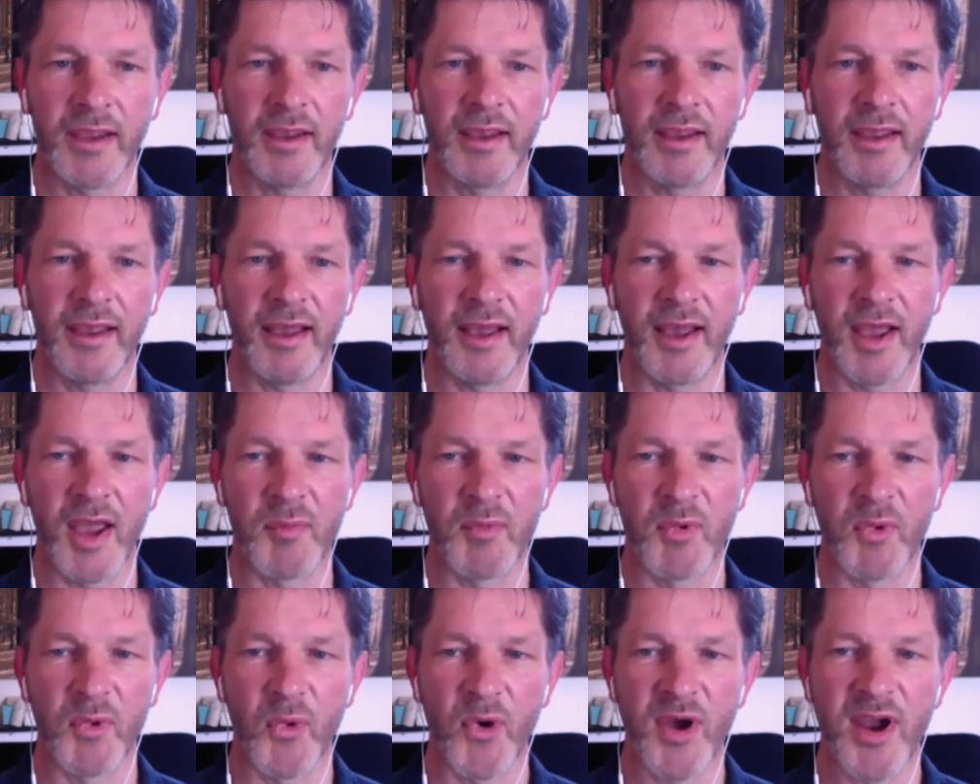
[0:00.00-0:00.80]
I am
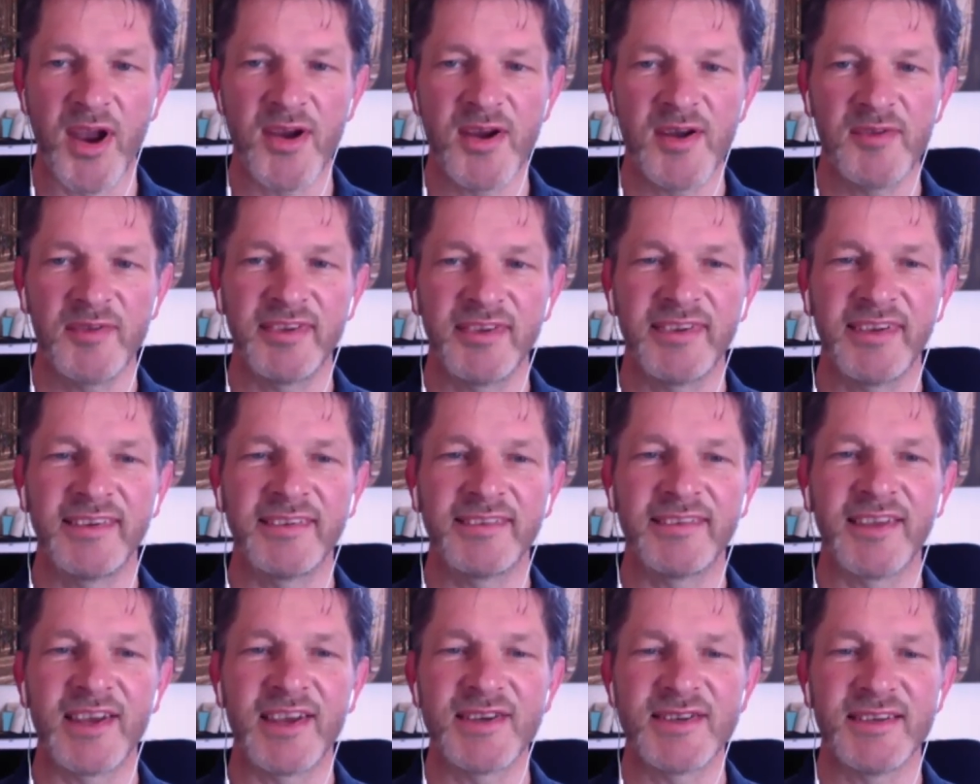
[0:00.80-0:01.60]
aware of the
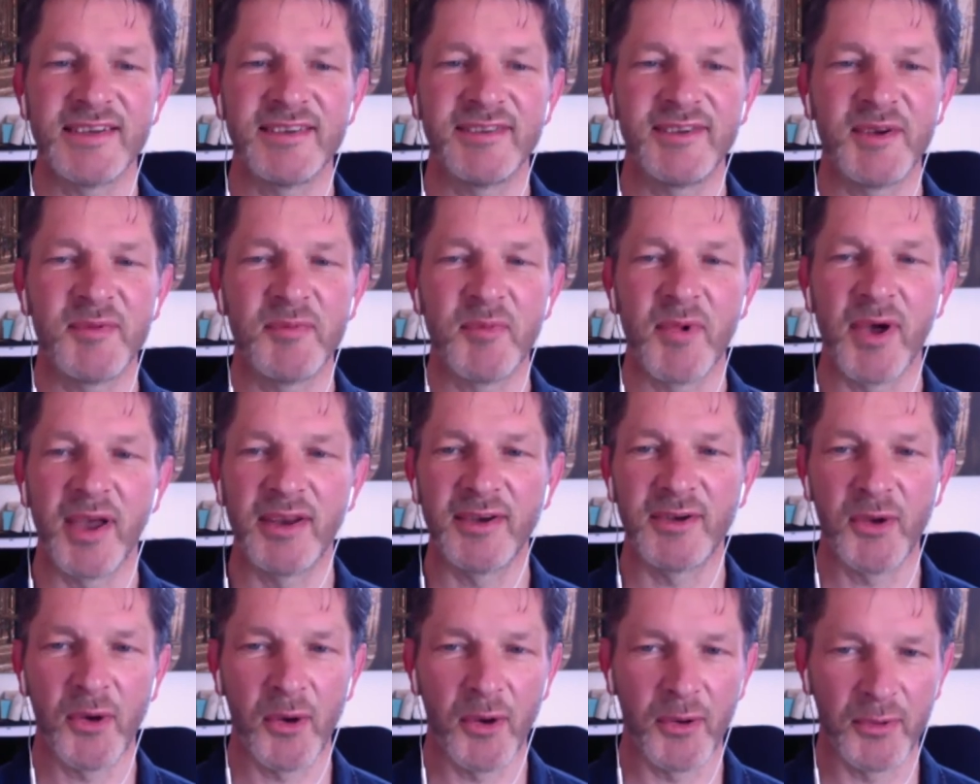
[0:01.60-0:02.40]
sensations in my
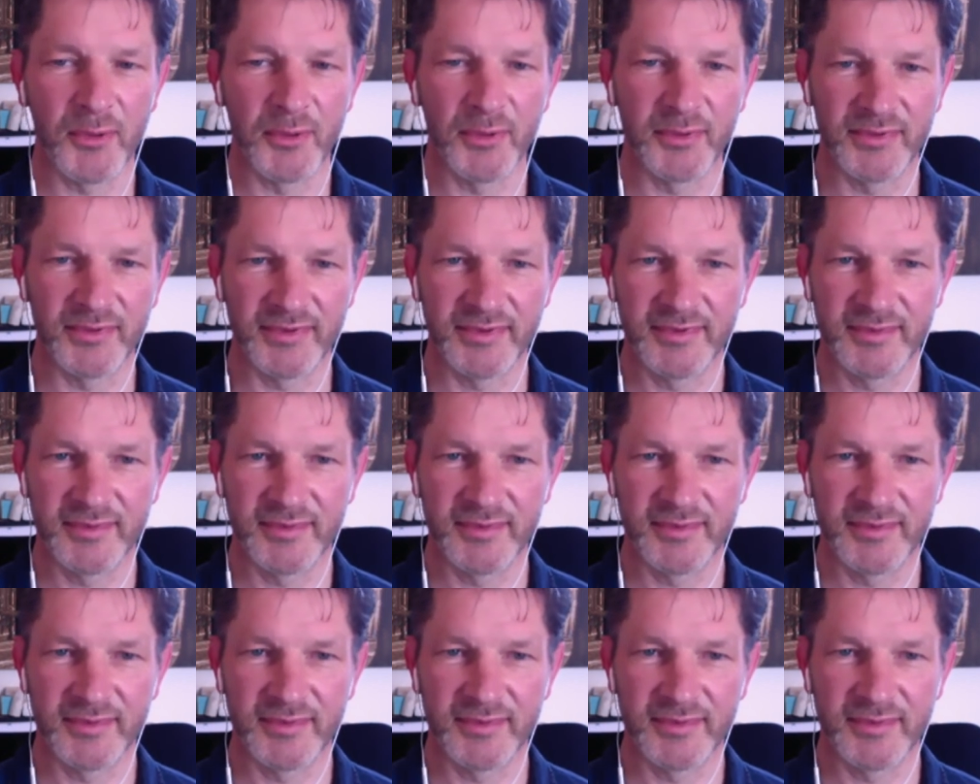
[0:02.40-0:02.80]
toes.